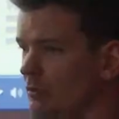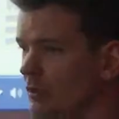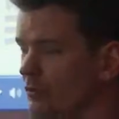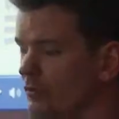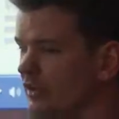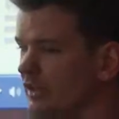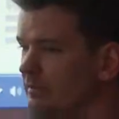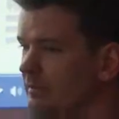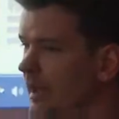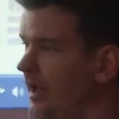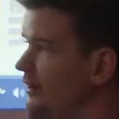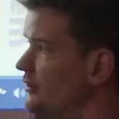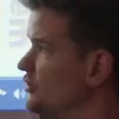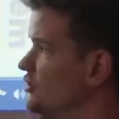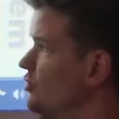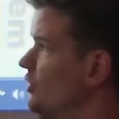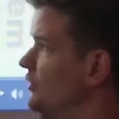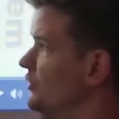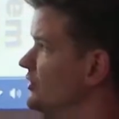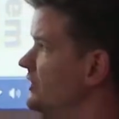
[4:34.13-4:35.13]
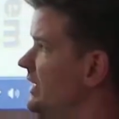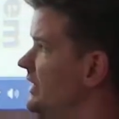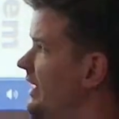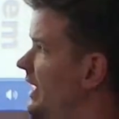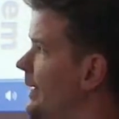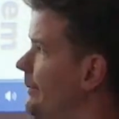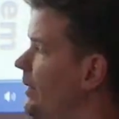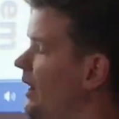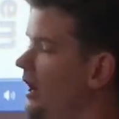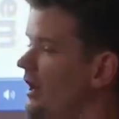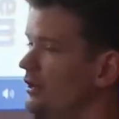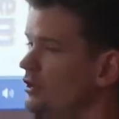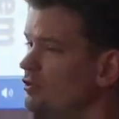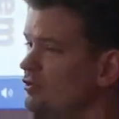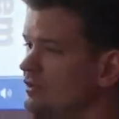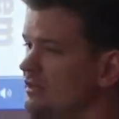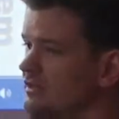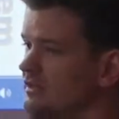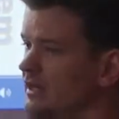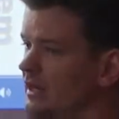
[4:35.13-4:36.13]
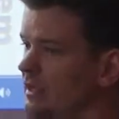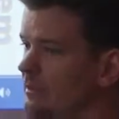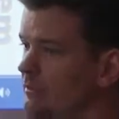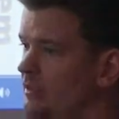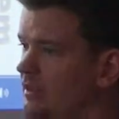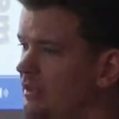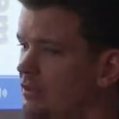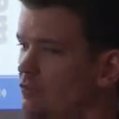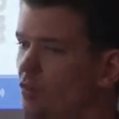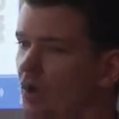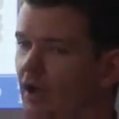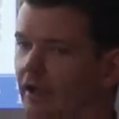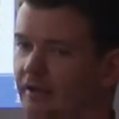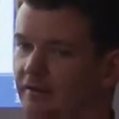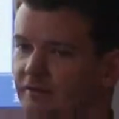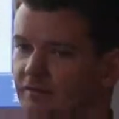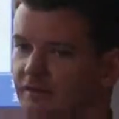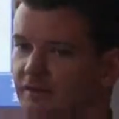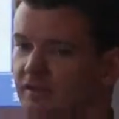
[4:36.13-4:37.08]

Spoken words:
What really matters, you understand the hypotenuse is going to be what?